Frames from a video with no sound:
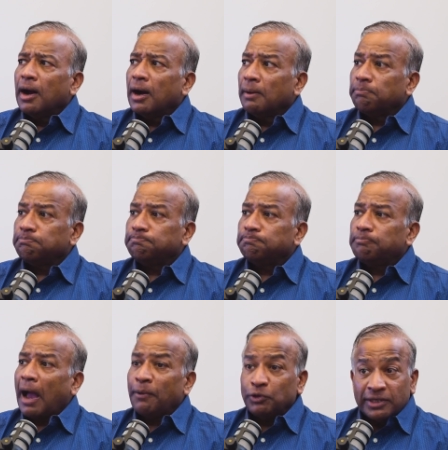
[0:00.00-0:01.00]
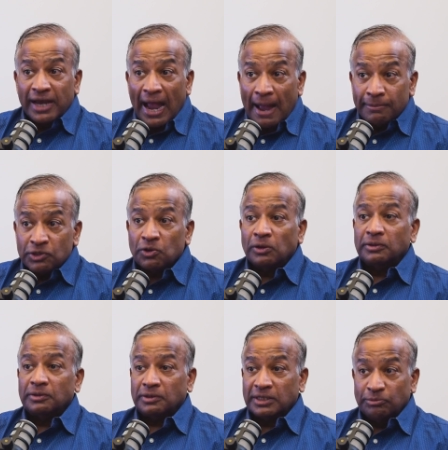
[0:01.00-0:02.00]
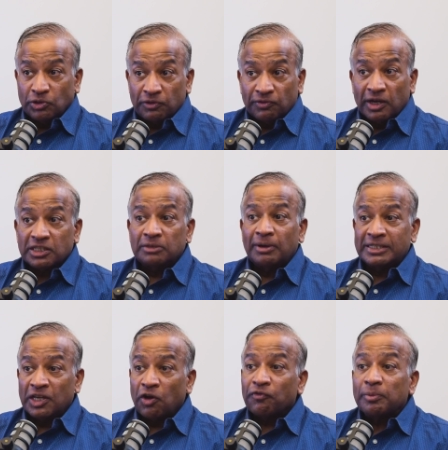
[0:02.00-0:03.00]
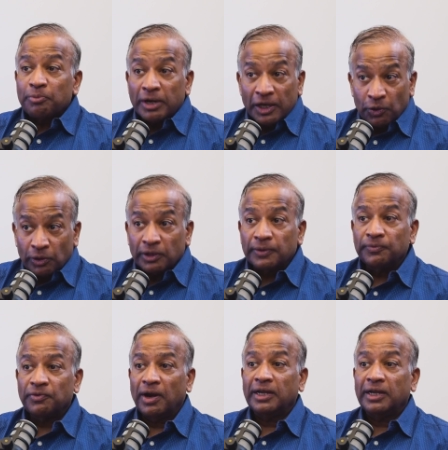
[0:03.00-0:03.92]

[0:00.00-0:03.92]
Uh, I would say Amazon seems to have customized their offering pretty good, hmm.